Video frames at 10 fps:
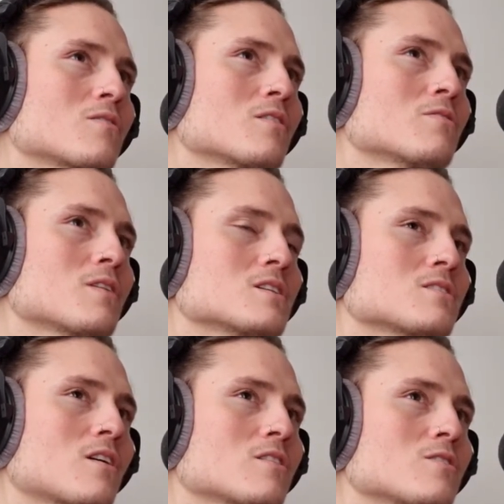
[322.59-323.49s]
if I
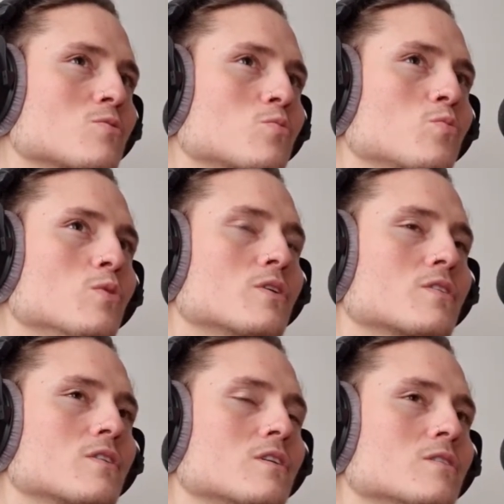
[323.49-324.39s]
start
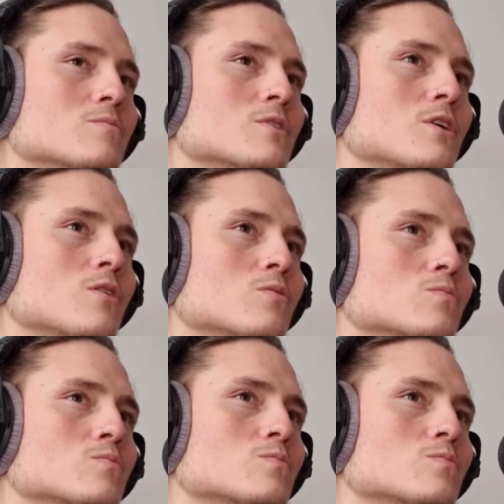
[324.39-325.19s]
with you know,